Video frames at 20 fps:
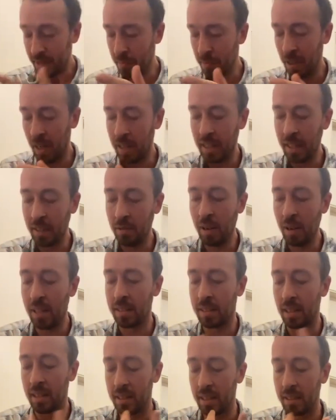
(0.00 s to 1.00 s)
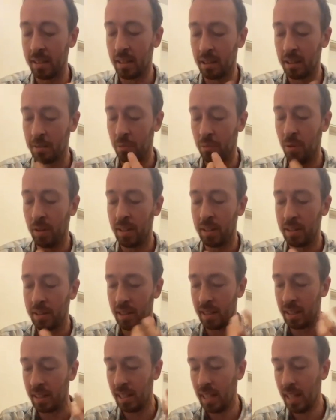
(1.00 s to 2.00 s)
But I digress. I think the point is
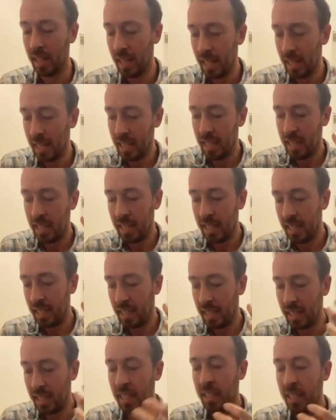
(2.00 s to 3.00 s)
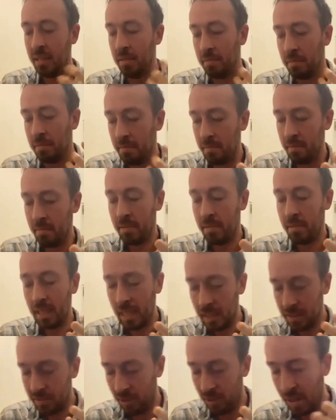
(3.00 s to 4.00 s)
that he
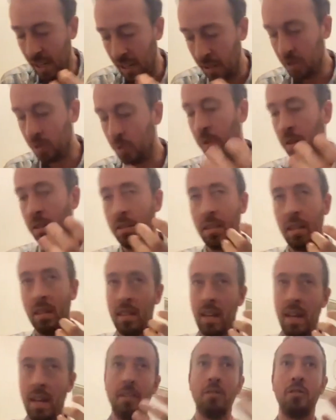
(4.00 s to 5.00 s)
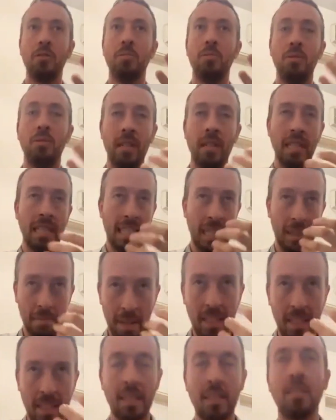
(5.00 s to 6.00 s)
is very eloquent and knowledgeable and can
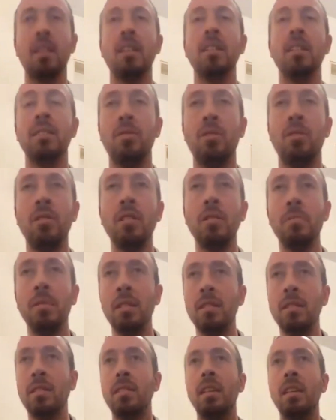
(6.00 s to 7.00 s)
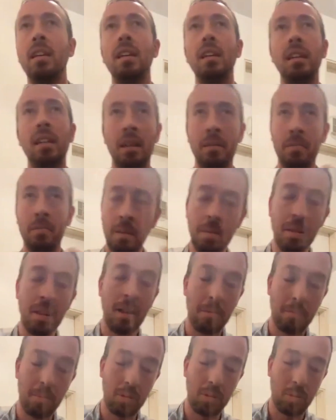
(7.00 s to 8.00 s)
make these kinds of arguments, and maybe
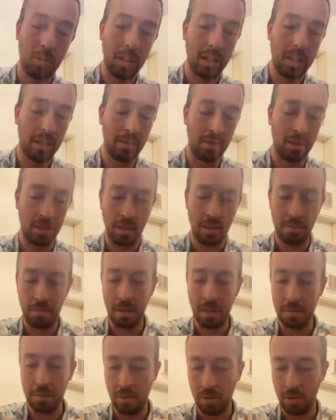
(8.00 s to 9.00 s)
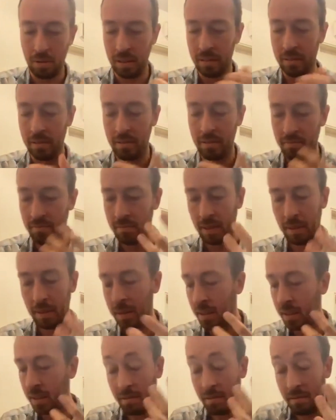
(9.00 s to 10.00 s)
they are persuasive to some people, and
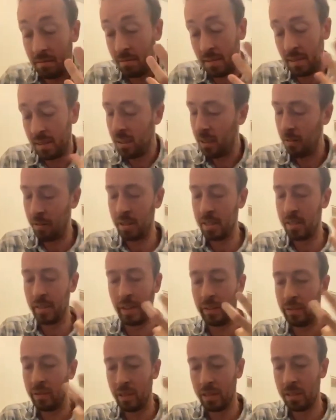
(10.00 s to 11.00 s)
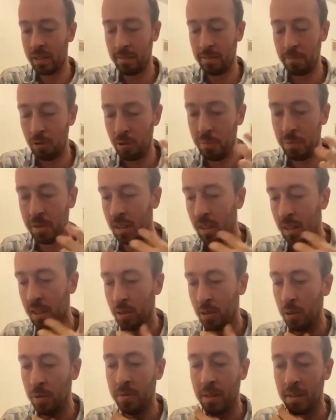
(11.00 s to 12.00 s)
maybe there is even some purpose
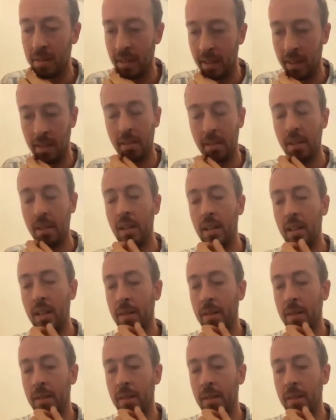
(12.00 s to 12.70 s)
that served in that.